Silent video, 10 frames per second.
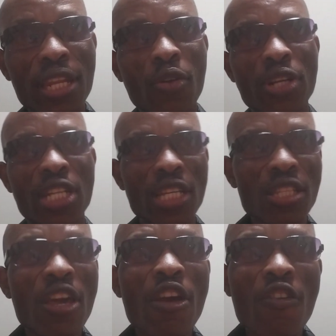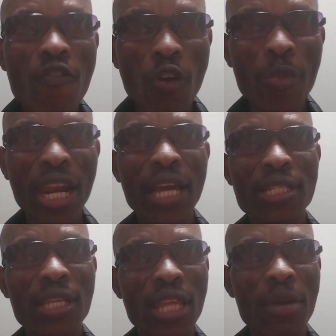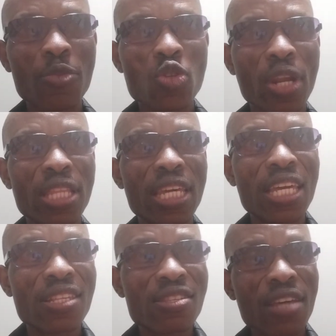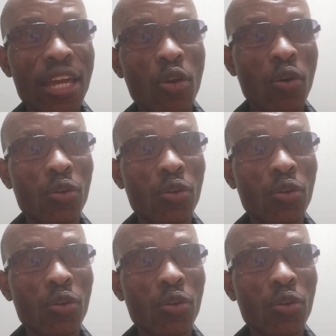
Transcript: They were just formalizing them so that they can sign